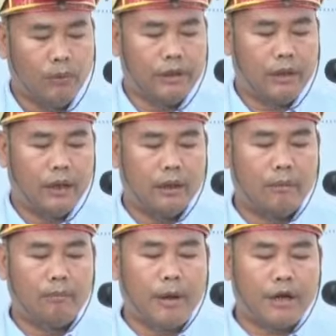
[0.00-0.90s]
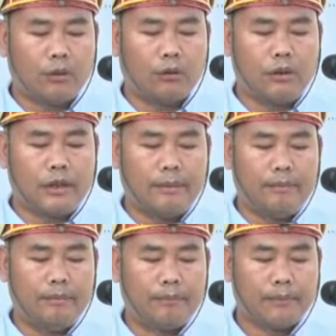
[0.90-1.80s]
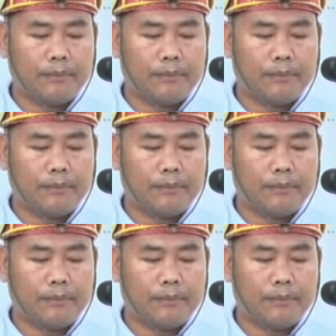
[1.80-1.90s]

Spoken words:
with patriotism,